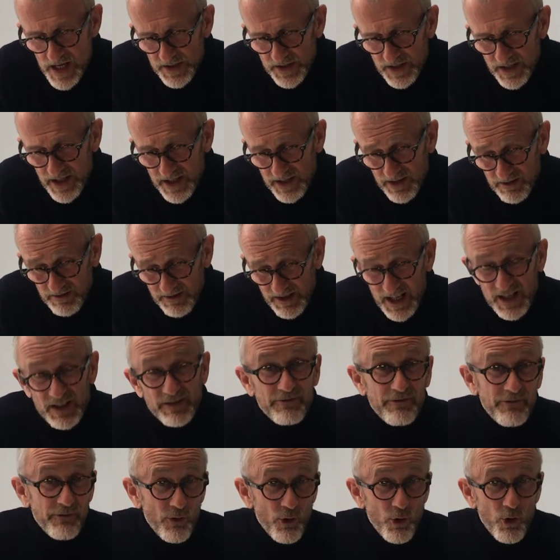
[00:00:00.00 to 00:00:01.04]
So there's
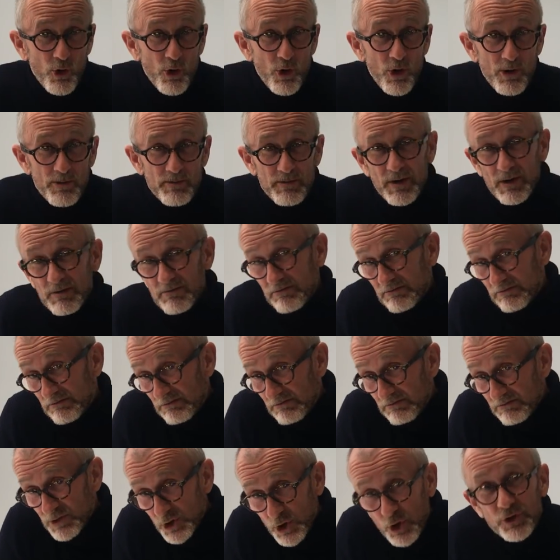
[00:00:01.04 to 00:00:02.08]
4
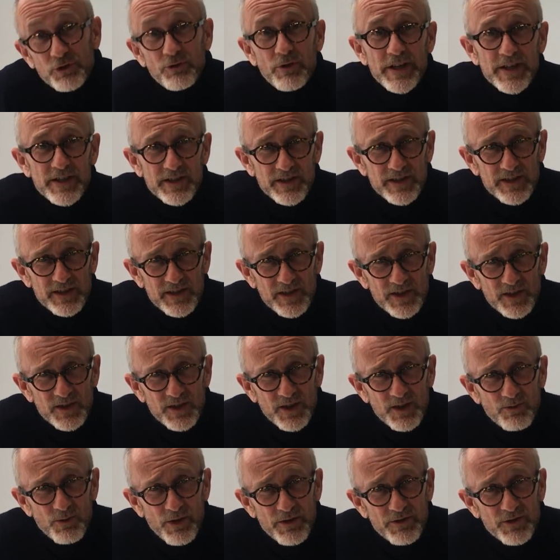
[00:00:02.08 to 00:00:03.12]
good reasons
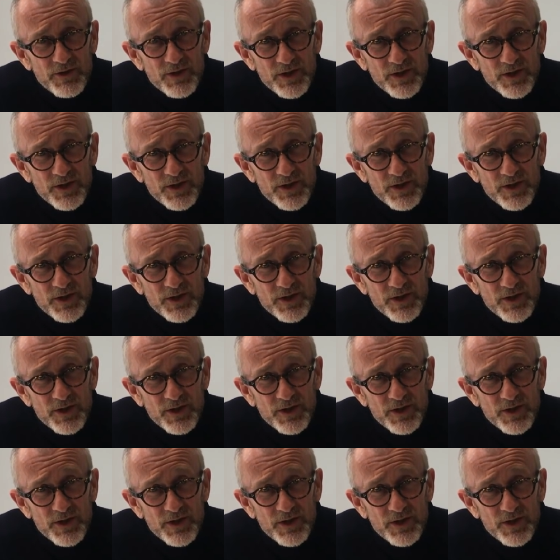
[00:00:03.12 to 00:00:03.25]
that